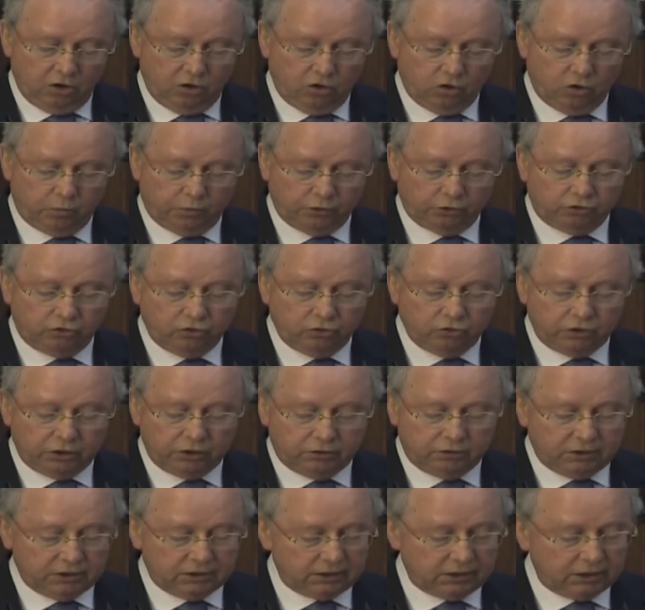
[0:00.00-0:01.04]

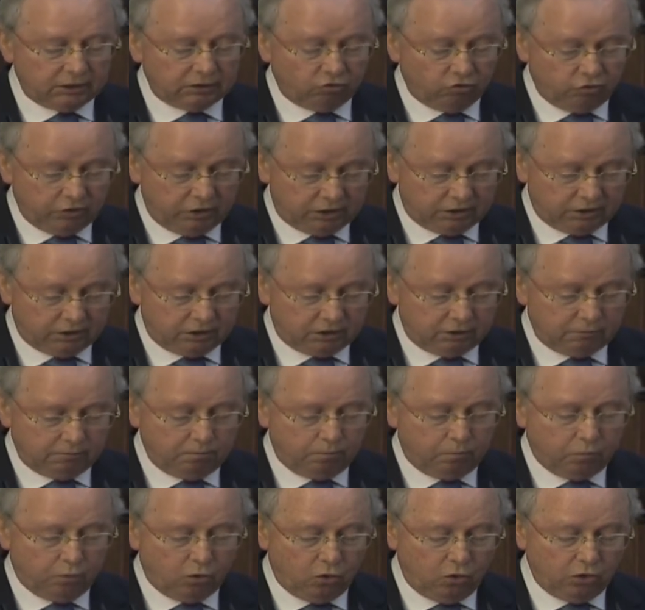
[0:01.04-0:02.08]
Opportunities and risks
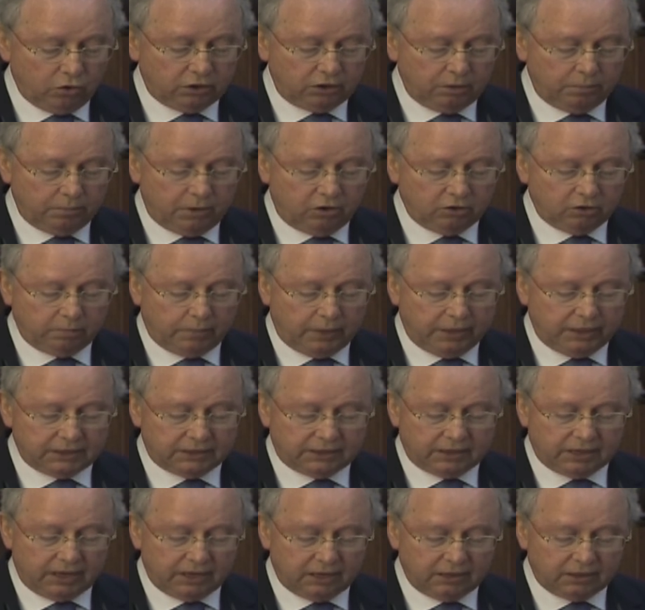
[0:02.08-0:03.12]
brought about by
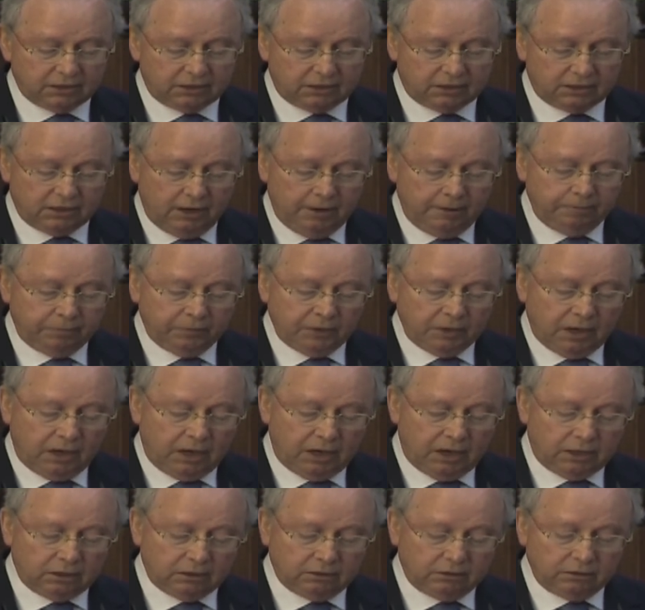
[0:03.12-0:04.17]
science
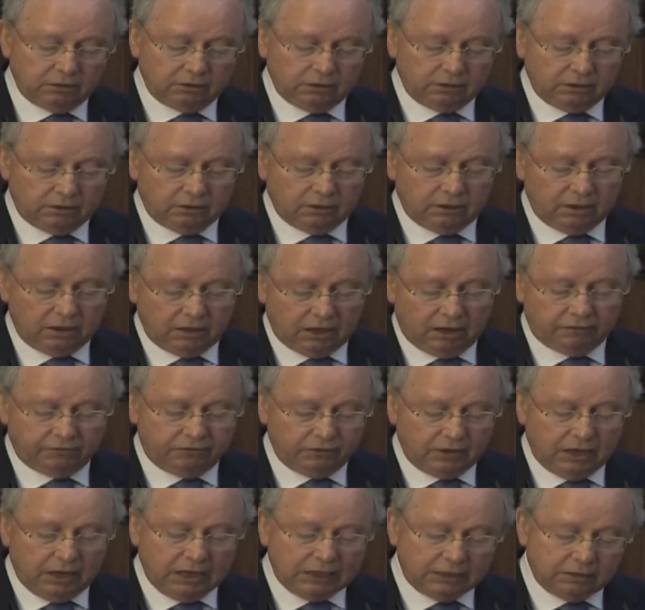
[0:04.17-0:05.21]
are the, of
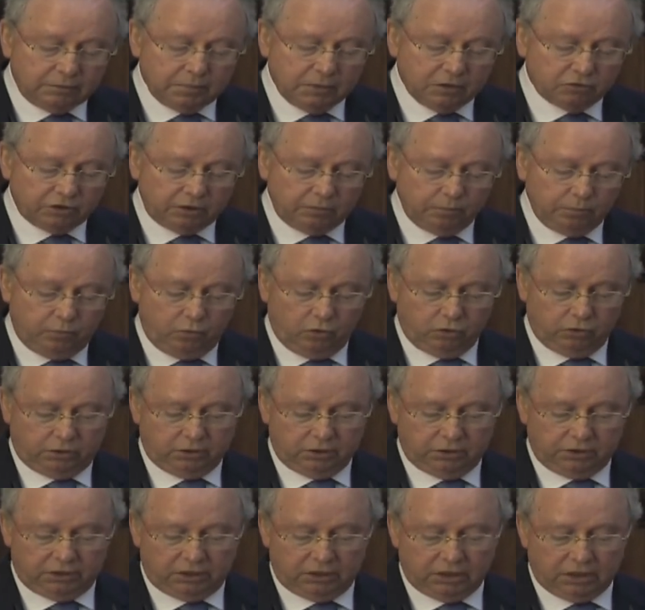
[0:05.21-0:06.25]
utmost
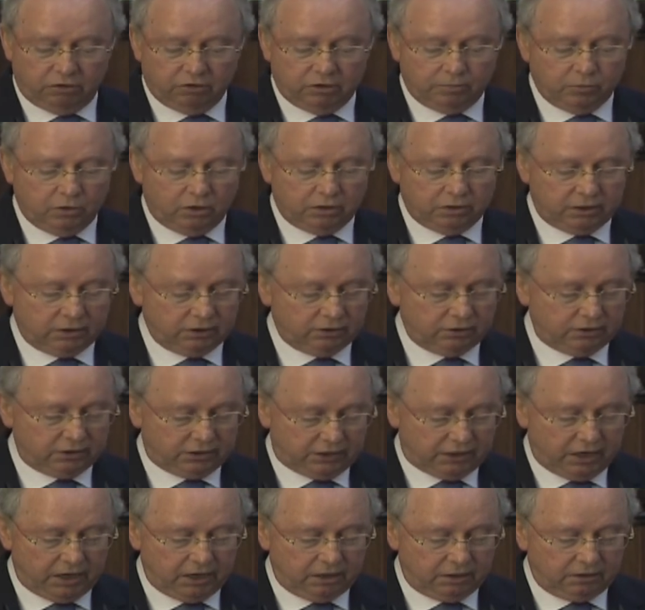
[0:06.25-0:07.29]
importance in our modern
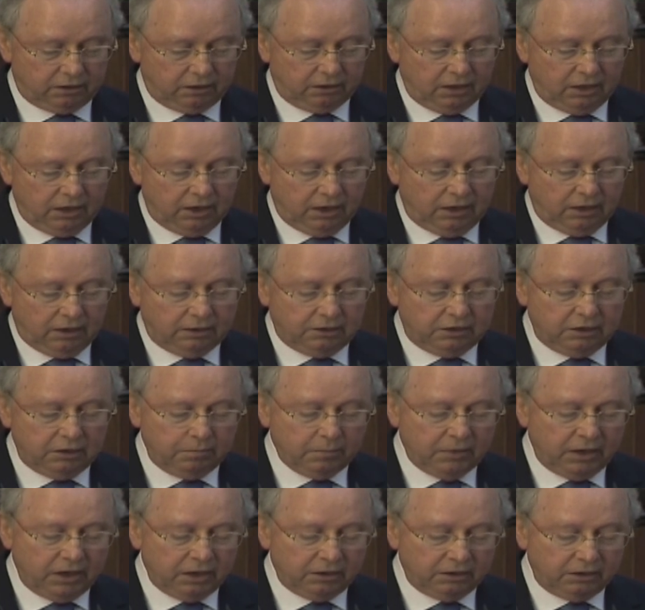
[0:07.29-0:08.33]
society,
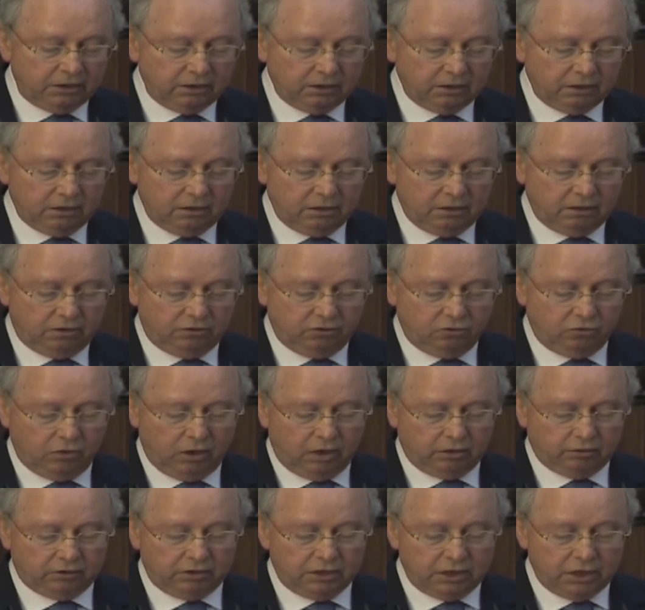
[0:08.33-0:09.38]
demanding
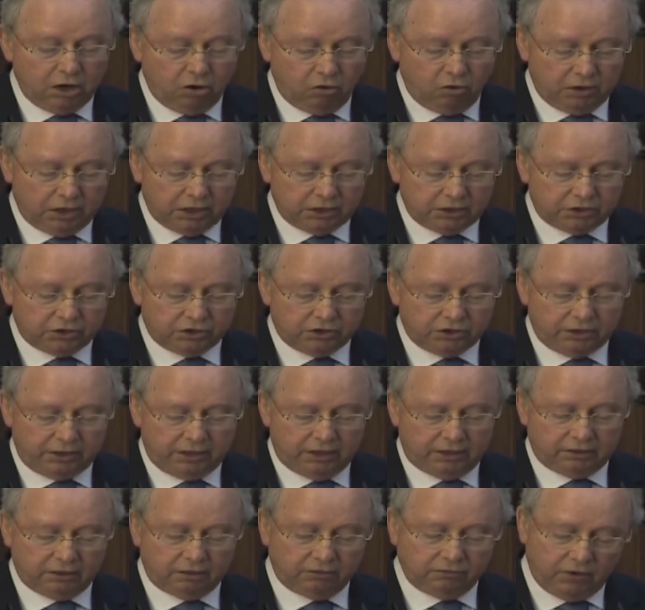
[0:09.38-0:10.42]
throughout knowledge
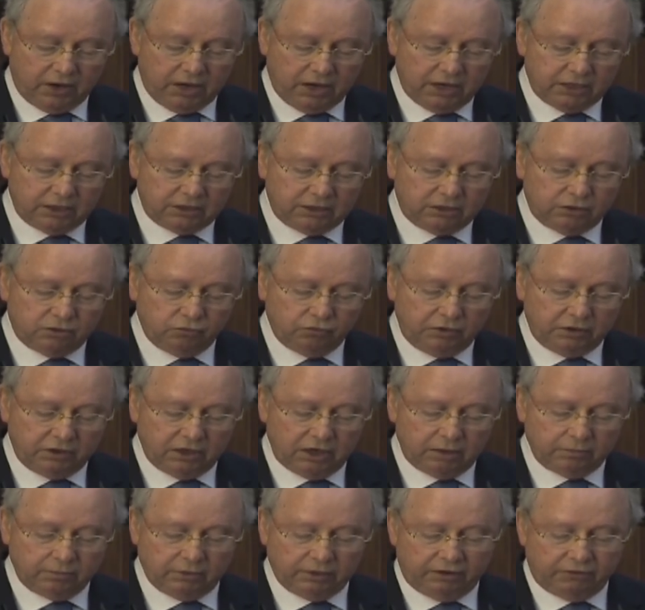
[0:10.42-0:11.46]
and advice to
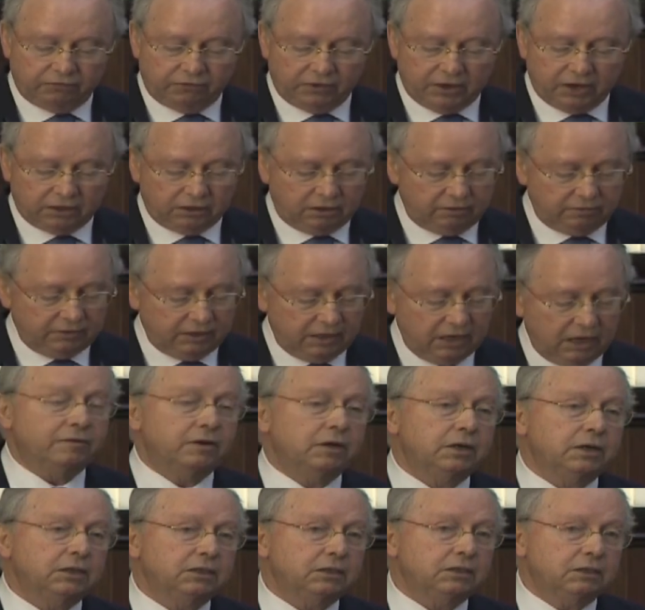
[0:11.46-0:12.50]
enable effective
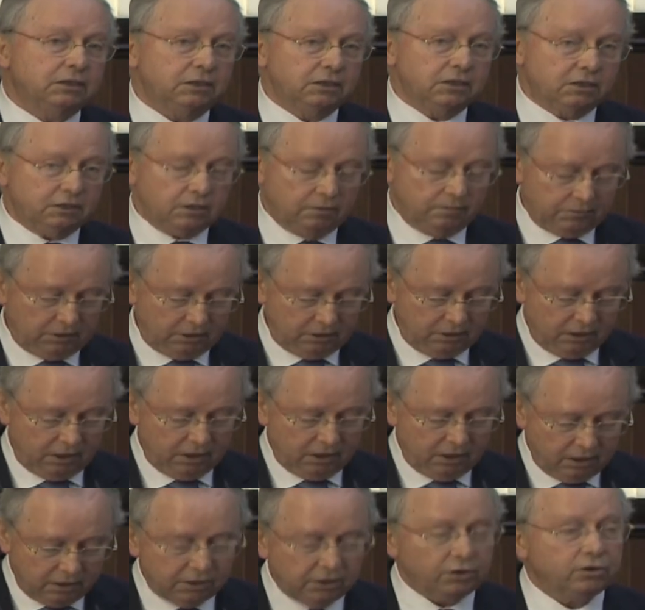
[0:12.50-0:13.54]
governance systems.
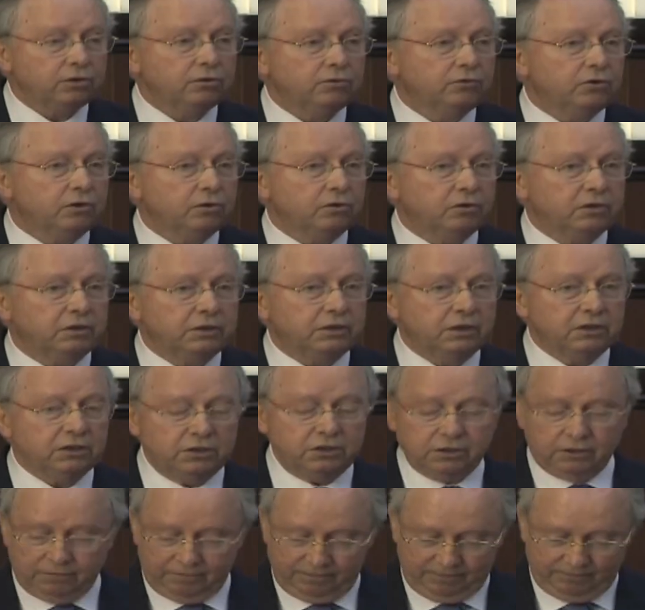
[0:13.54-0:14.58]
Thank you for your
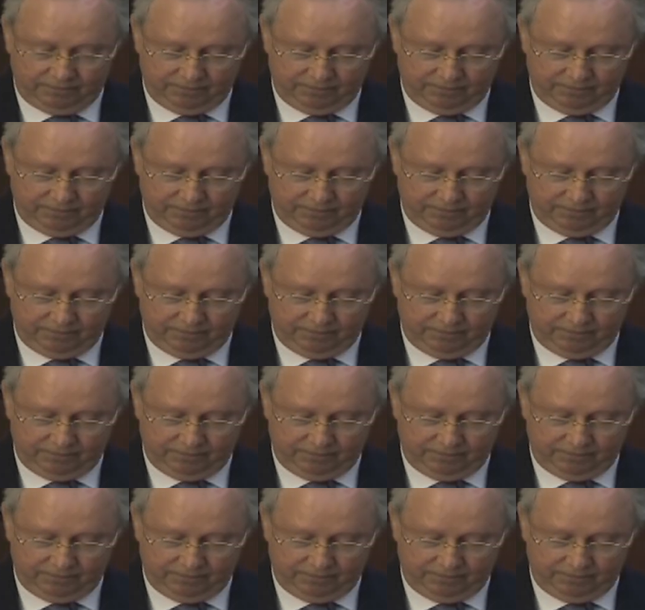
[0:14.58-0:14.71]
attention.